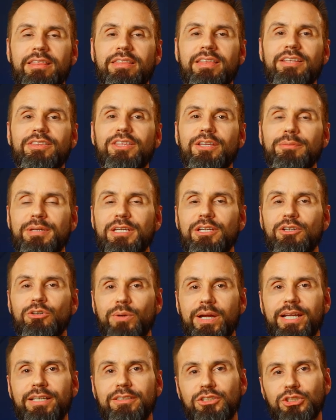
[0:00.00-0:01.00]
I think they'll be
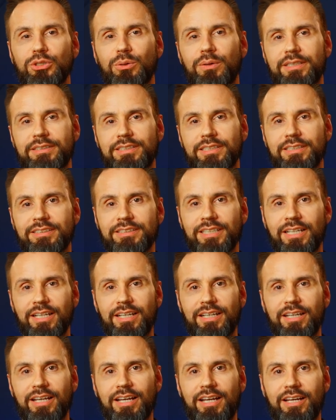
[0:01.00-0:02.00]
great choices
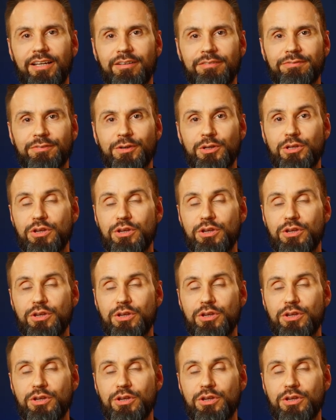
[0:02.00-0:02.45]
Uh, for